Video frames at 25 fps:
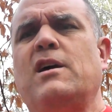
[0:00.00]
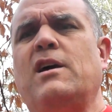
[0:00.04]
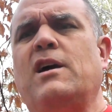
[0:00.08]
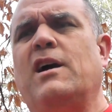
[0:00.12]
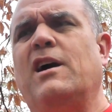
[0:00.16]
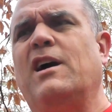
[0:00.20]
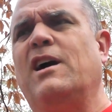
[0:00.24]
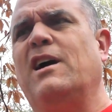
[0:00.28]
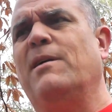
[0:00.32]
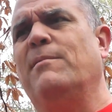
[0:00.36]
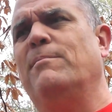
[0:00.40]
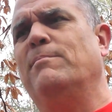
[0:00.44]

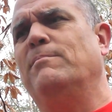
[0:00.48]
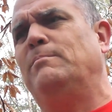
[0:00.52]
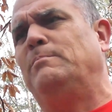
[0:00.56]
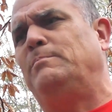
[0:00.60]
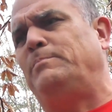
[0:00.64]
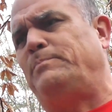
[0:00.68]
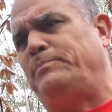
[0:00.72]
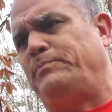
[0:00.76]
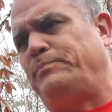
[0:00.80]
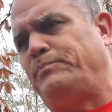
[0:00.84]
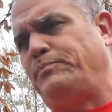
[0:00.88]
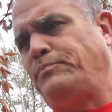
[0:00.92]

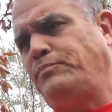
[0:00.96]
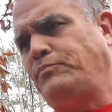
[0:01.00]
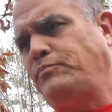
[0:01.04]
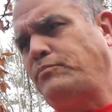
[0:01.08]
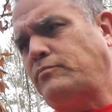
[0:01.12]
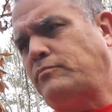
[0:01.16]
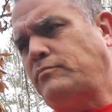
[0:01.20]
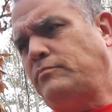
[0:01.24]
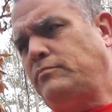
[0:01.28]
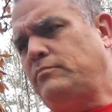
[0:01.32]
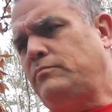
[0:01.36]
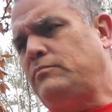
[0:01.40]

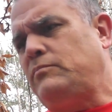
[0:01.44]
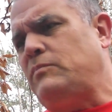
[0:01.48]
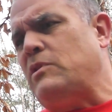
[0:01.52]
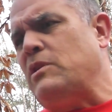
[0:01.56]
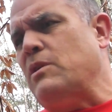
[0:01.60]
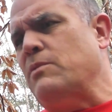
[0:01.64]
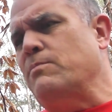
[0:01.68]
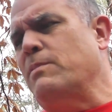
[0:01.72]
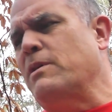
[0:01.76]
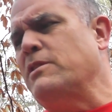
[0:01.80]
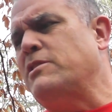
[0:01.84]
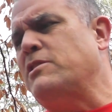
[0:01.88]

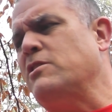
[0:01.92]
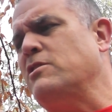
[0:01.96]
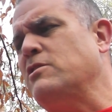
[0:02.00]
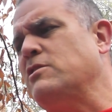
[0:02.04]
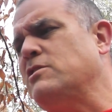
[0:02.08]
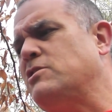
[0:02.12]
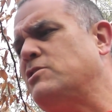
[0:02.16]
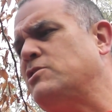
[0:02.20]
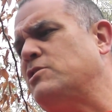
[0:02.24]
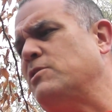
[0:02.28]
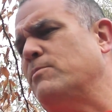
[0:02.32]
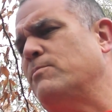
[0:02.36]
But there
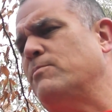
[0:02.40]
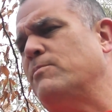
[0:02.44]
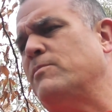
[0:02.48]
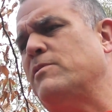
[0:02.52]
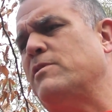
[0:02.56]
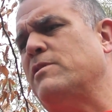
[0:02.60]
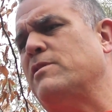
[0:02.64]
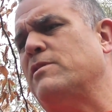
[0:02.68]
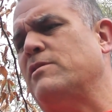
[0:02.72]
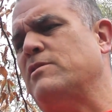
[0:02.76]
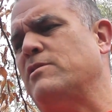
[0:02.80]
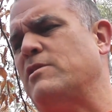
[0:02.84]
is some
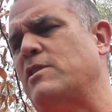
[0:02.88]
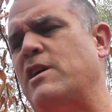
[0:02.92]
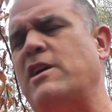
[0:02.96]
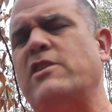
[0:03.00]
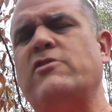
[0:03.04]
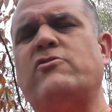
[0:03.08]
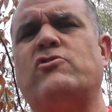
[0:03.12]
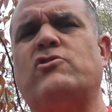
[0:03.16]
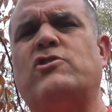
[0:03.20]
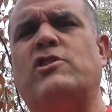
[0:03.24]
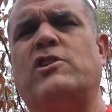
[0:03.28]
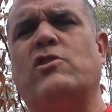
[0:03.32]

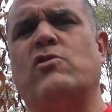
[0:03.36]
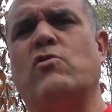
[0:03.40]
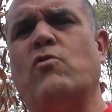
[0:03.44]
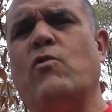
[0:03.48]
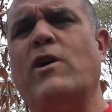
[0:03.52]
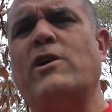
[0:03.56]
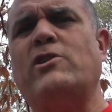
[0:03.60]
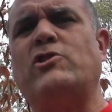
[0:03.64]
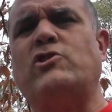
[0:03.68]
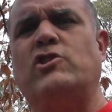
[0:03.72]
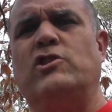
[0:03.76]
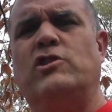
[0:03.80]
interesting
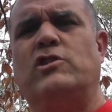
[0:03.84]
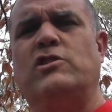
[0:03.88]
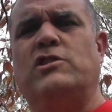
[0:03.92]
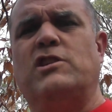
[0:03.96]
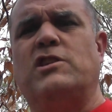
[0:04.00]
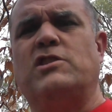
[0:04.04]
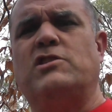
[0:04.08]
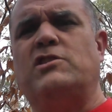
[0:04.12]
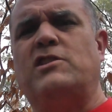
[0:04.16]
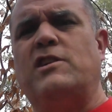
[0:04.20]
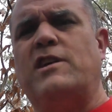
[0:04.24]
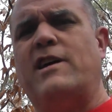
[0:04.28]
questions
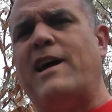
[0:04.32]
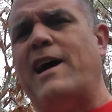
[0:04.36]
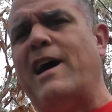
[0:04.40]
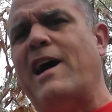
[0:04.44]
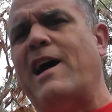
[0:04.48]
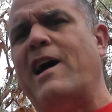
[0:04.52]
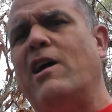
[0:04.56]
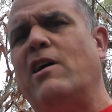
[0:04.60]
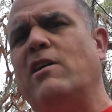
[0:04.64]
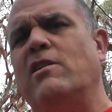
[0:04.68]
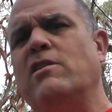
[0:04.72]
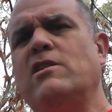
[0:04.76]
as to
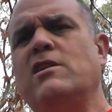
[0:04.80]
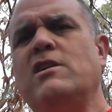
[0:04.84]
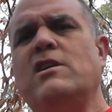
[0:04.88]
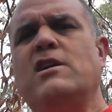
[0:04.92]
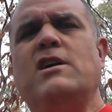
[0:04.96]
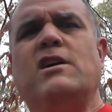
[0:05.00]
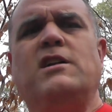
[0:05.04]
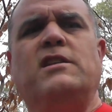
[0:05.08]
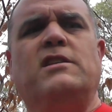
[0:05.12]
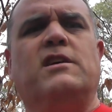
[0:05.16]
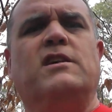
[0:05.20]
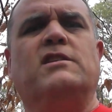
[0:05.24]
how
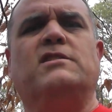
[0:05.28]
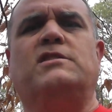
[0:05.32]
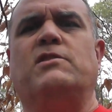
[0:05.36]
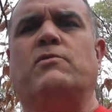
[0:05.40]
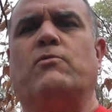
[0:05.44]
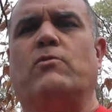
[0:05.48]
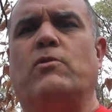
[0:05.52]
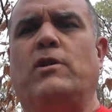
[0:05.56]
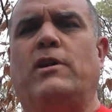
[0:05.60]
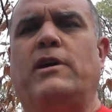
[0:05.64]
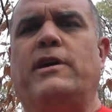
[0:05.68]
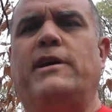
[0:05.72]
does it
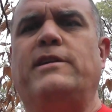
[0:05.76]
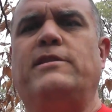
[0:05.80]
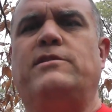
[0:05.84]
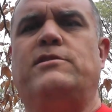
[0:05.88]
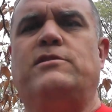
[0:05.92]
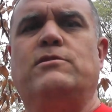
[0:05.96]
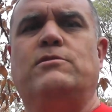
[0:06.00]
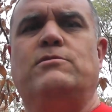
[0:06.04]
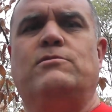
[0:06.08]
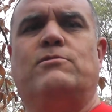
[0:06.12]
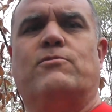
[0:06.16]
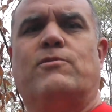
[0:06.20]
relate
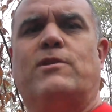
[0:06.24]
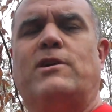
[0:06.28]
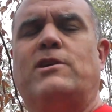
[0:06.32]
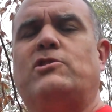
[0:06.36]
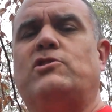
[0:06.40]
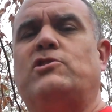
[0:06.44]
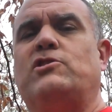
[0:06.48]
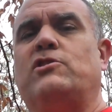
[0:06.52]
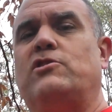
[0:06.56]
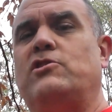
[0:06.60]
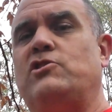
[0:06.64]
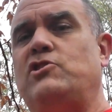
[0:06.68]
to the
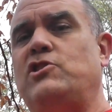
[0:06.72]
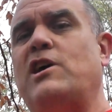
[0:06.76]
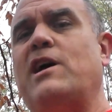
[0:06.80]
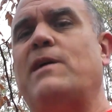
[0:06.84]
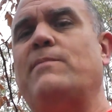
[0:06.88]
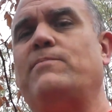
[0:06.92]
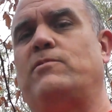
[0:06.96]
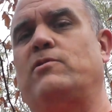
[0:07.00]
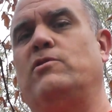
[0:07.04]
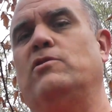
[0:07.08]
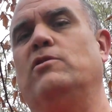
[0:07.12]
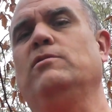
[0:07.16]
rest of the
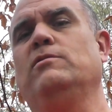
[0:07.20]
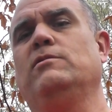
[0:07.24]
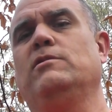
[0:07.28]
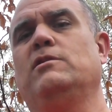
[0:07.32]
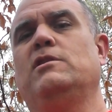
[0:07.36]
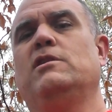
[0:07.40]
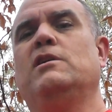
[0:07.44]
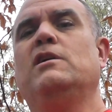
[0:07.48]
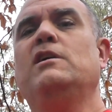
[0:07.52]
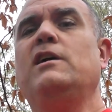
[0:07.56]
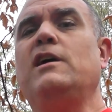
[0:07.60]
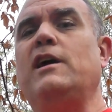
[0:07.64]
chapter,
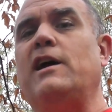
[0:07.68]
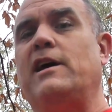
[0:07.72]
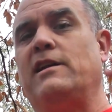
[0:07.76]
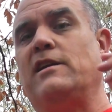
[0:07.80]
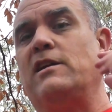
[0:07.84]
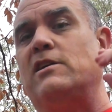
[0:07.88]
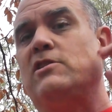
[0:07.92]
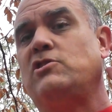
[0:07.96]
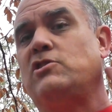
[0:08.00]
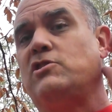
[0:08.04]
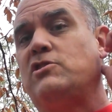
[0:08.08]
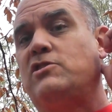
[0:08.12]
and
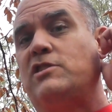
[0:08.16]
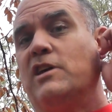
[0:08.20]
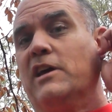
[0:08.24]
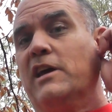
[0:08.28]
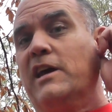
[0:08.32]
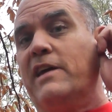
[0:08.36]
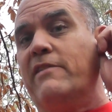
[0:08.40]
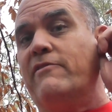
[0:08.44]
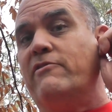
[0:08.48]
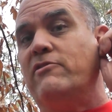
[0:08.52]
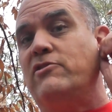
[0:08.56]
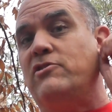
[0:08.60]
let's just
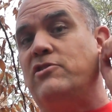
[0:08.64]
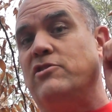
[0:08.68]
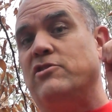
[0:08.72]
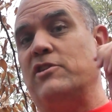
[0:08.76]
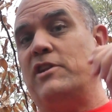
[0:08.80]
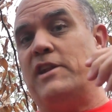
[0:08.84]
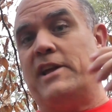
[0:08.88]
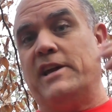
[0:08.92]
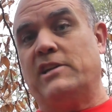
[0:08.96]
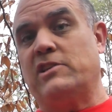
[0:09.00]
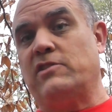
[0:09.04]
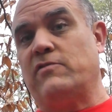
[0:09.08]
say even to the
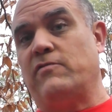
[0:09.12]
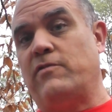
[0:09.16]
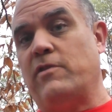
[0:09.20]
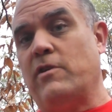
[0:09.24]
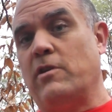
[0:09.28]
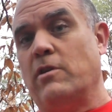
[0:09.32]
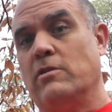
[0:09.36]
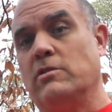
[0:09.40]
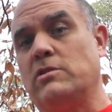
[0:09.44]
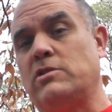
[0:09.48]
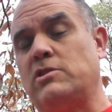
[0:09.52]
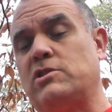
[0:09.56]
next
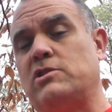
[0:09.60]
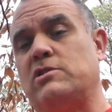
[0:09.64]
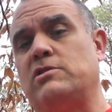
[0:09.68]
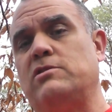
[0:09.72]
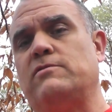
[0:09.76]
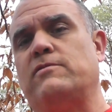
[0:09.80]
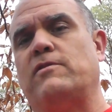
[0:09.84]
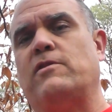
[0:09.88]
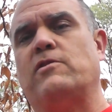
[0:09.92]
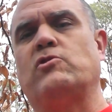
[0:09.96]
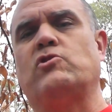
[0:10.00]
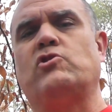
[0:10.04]
verse,
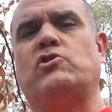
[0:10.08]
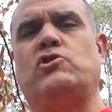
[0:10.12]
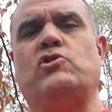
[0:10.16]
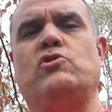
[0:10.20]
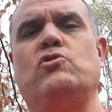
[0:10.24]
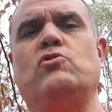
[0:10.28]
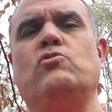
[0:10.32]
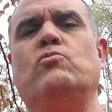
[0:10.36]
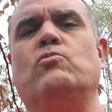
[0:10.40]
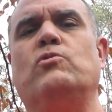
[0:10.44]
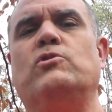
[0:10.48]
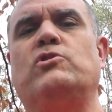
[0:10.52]
verse
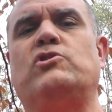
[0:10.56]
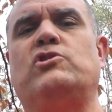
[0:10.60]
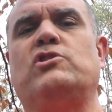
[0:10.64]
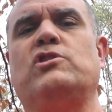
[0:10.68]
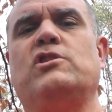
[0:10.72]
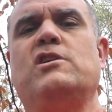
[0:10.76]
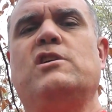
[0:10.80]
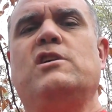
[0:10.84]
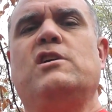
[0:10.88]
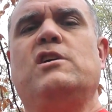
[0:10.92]
2, which